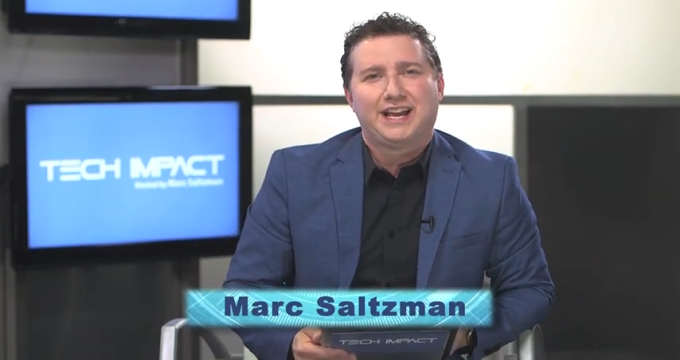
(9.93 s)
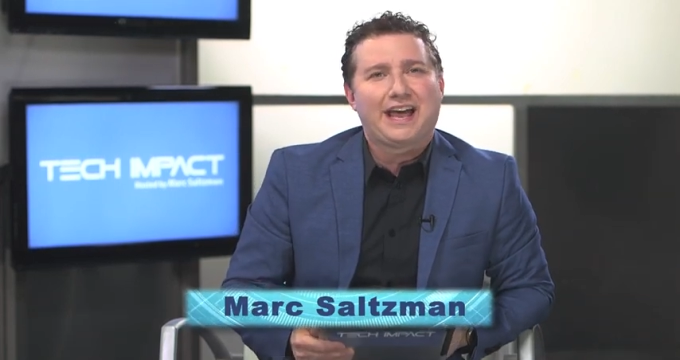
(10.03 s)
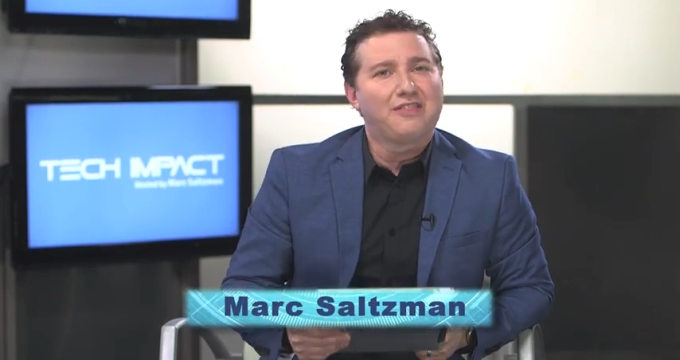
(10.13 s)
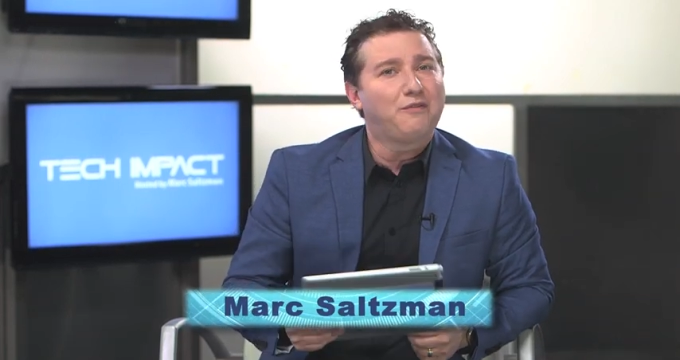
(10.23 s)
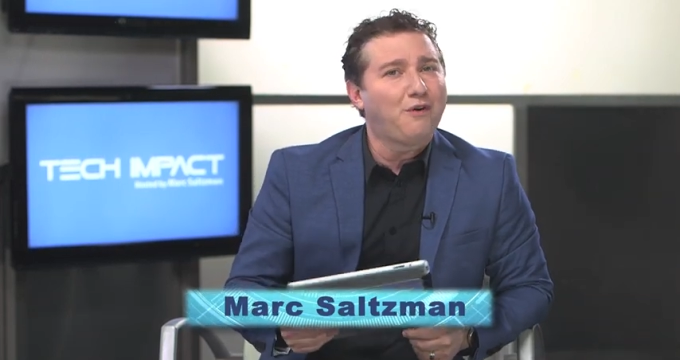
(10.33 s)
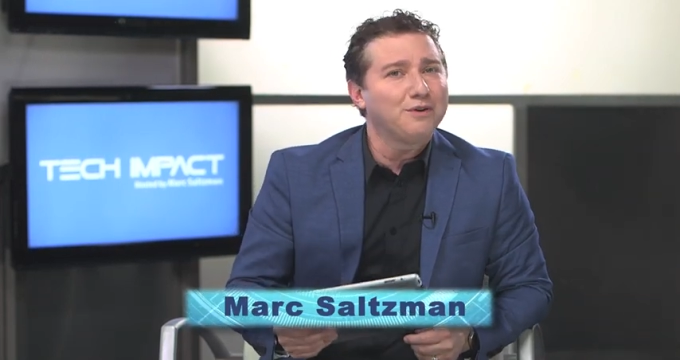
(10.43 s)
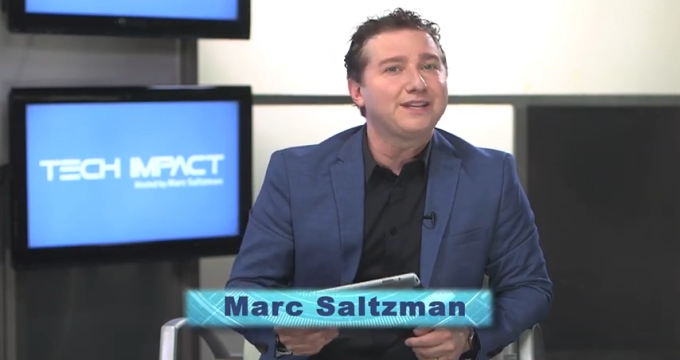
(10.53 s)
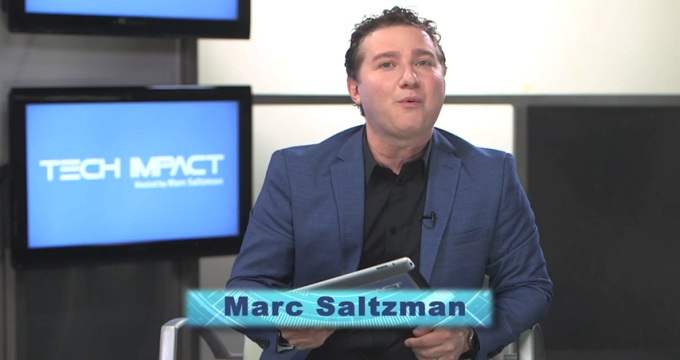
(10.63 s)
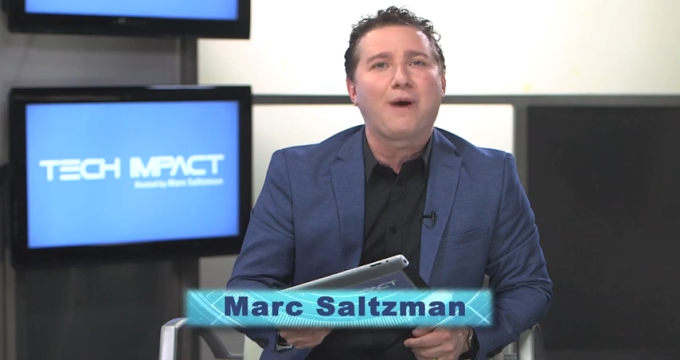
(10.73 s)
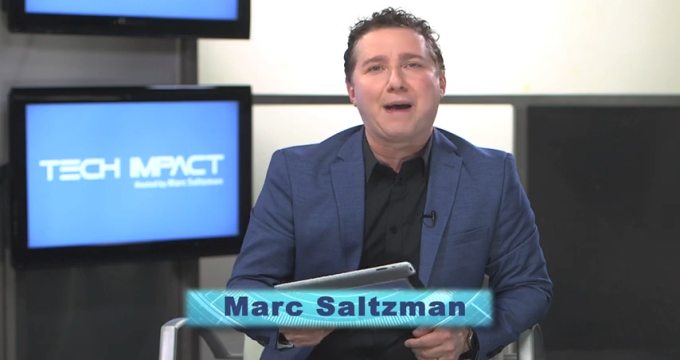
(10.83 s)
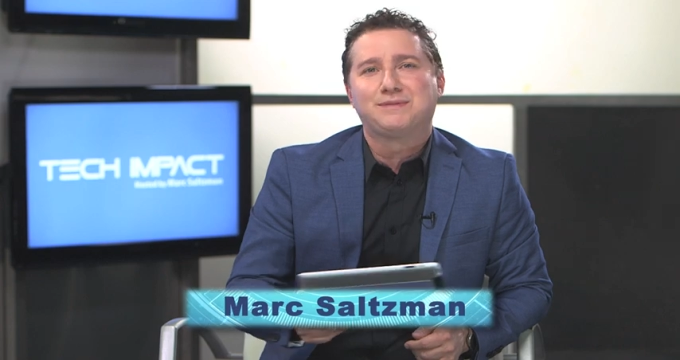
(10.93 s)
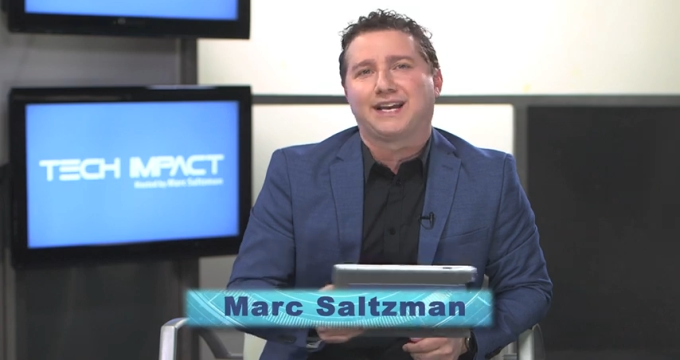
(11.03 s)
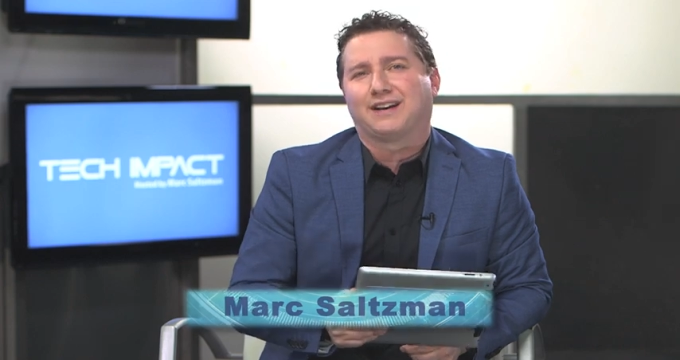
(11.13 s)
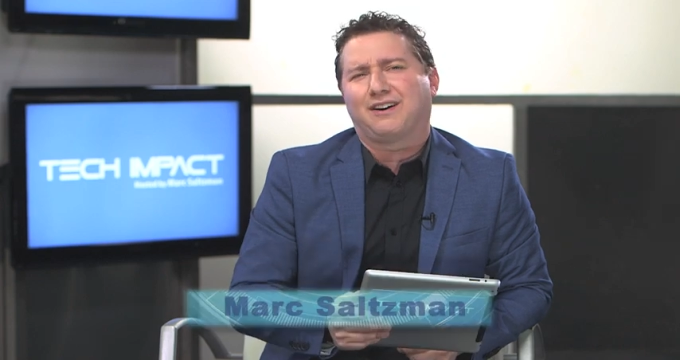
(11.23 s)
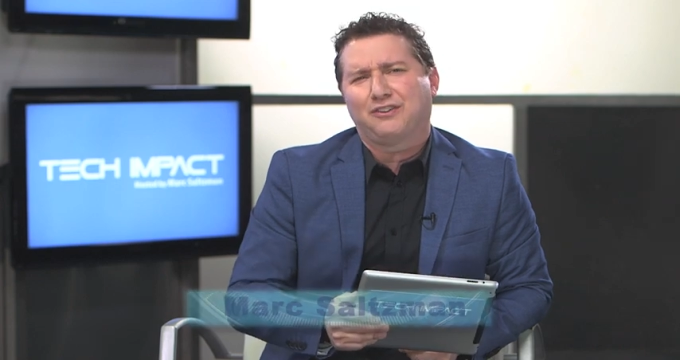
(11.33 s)
And the folks at
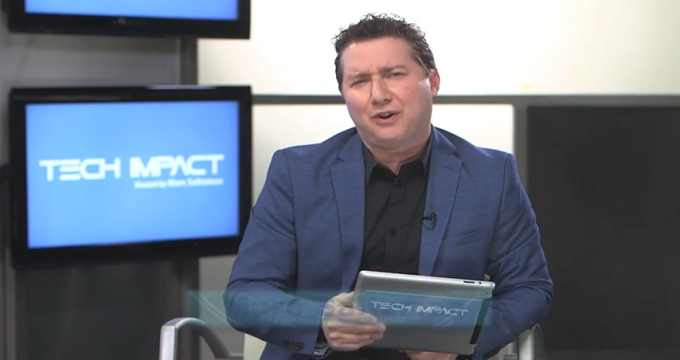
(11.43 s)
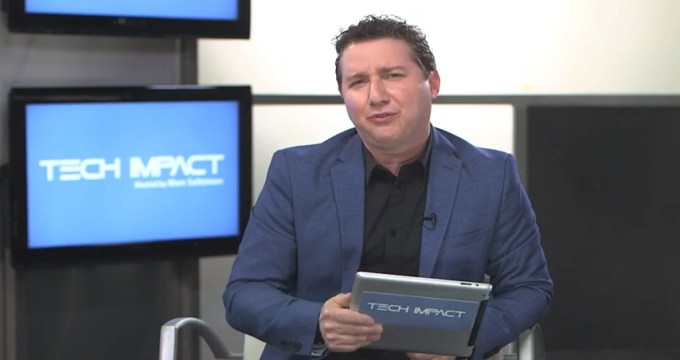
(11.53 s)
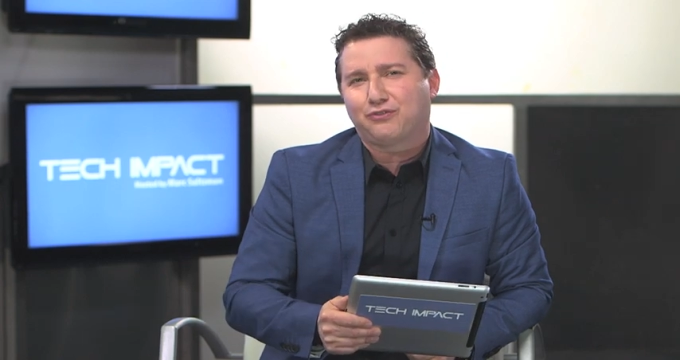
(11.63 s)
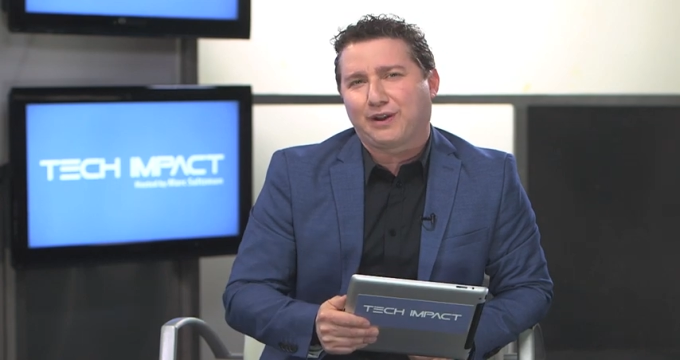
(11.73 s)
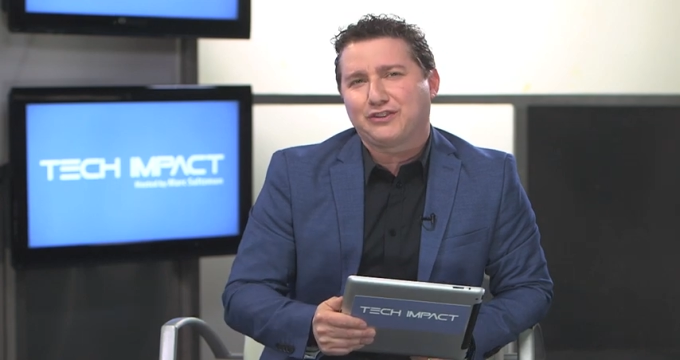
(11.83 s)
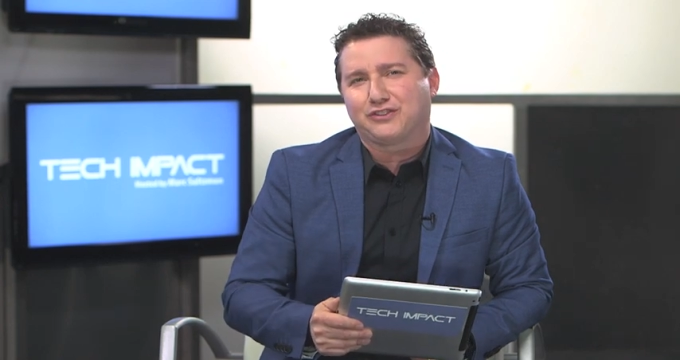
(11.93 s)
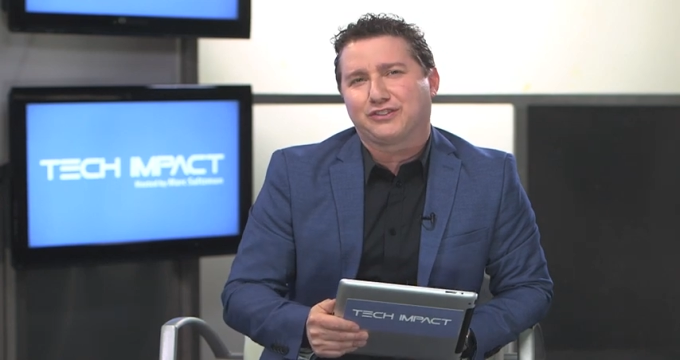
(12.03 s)
Wabtec are no stranger